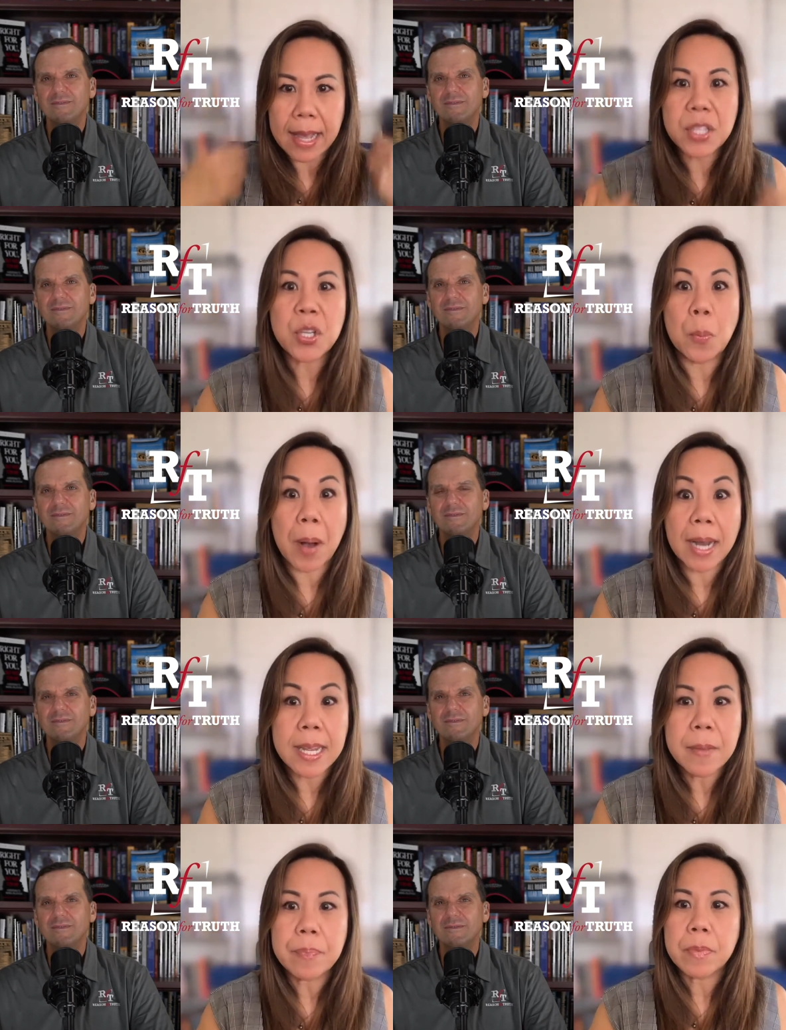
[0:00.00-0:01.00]
Speaker 1: it's your
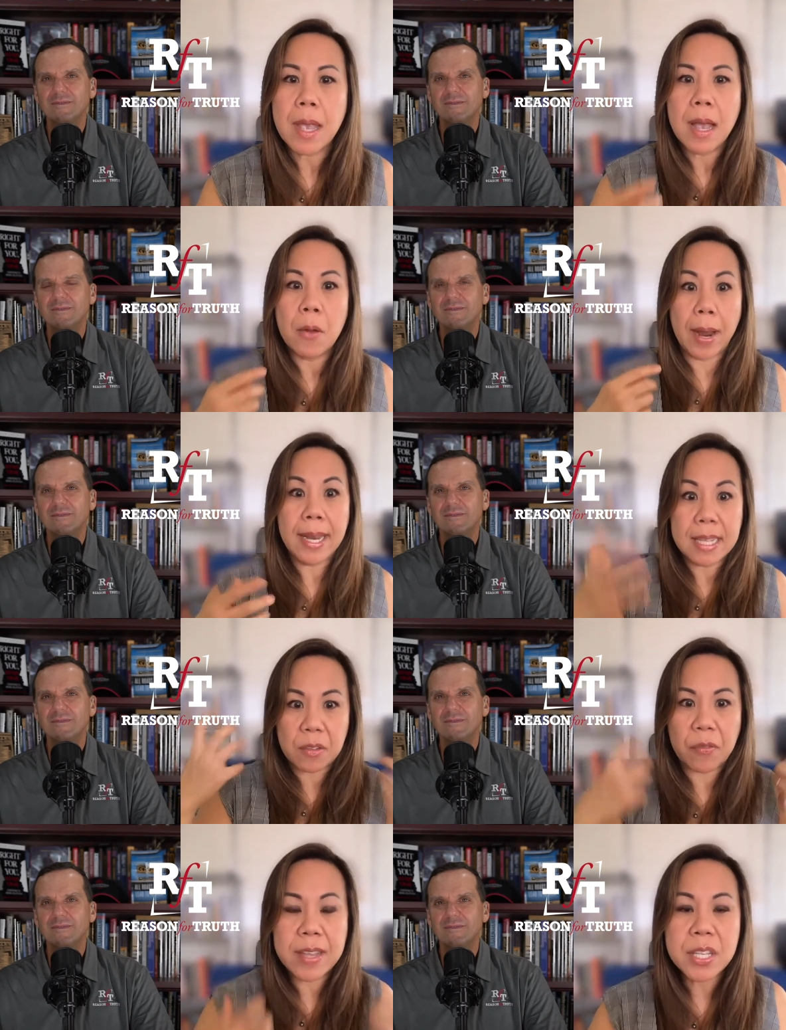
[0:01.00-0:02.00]
body right
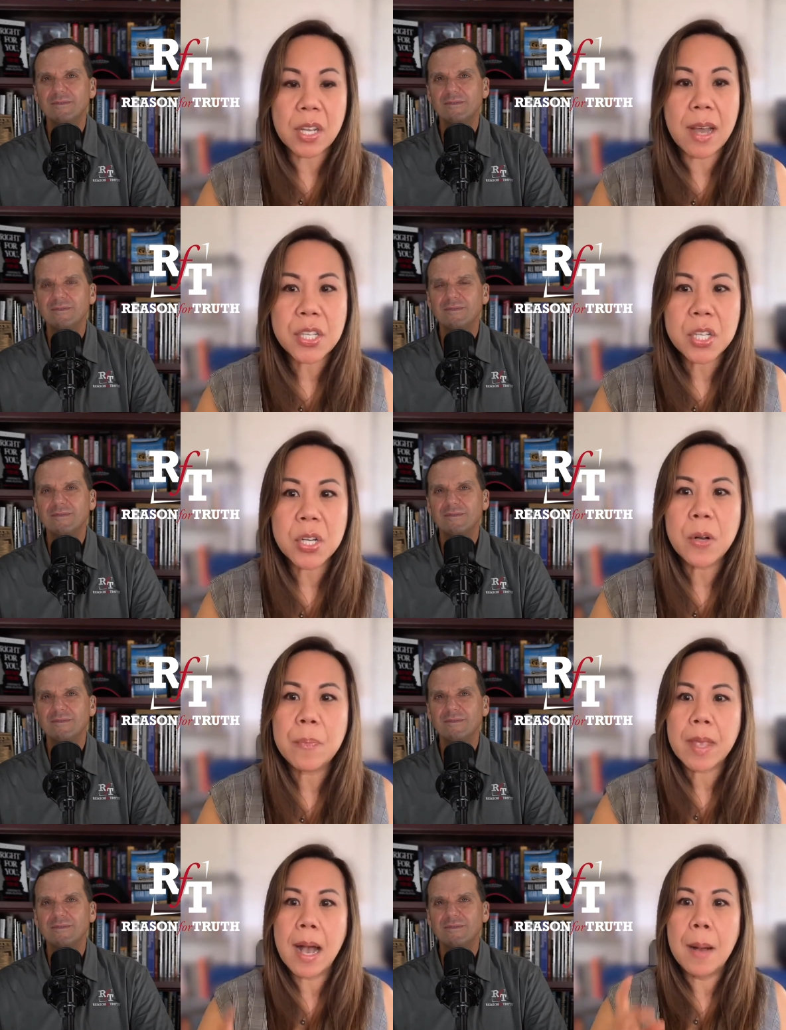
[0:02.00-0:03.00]
it's physiological
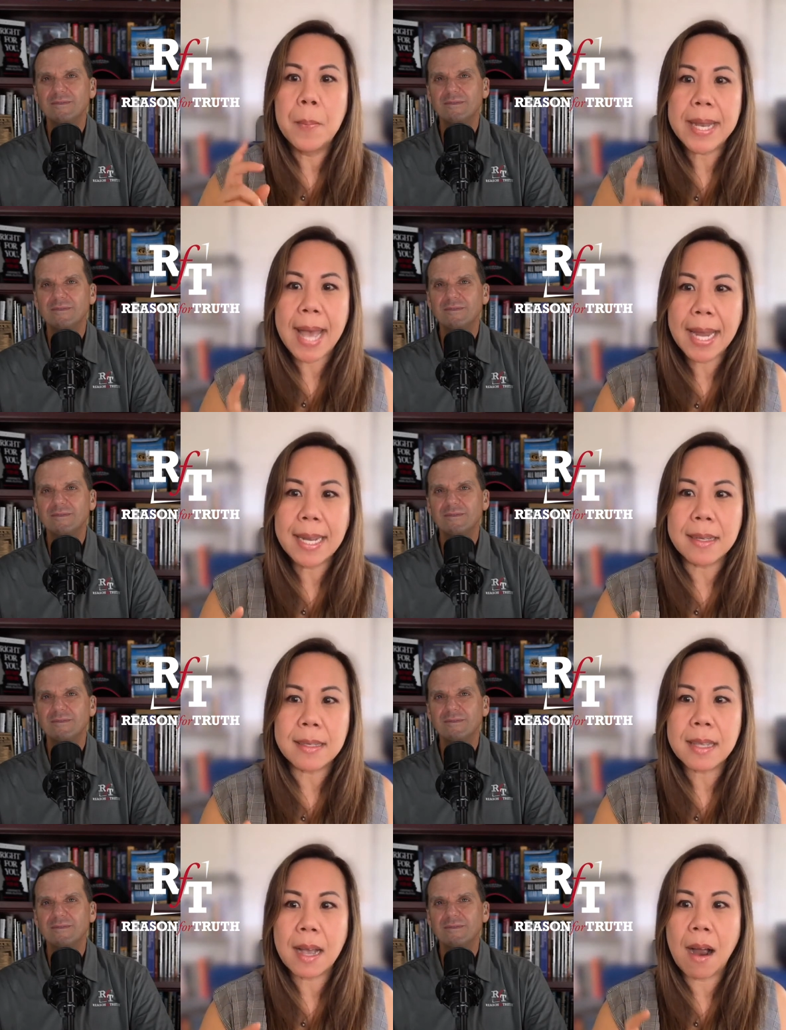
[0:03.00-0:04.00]

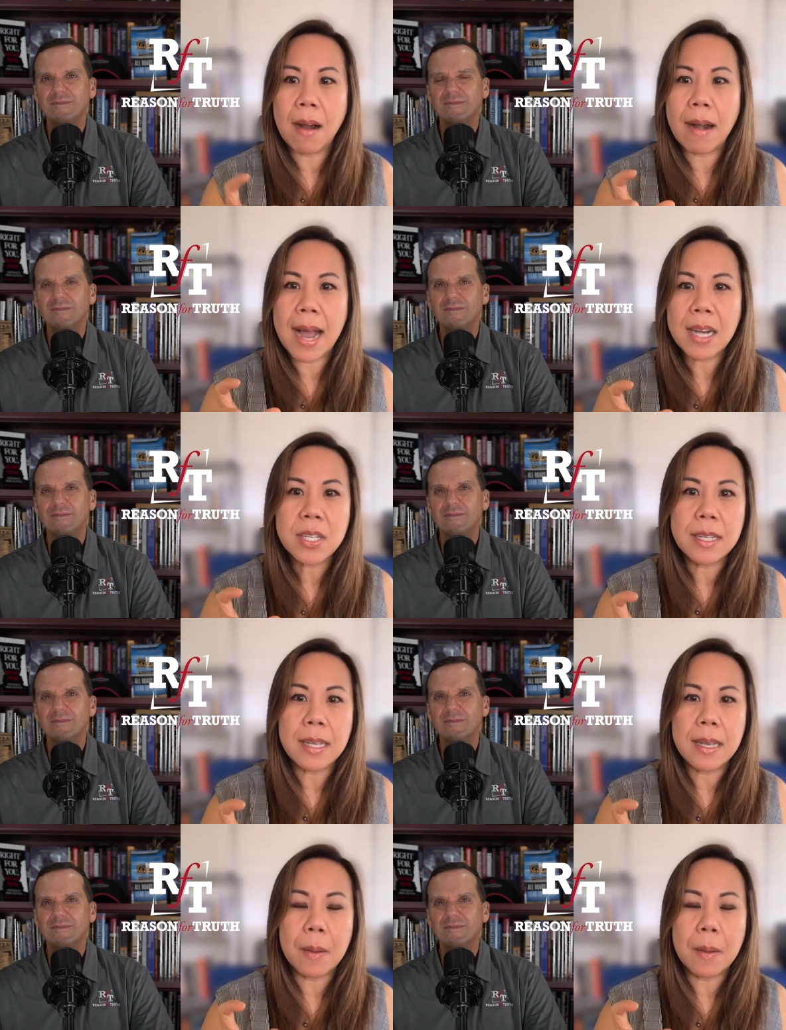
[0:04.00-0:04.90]
bananas are actually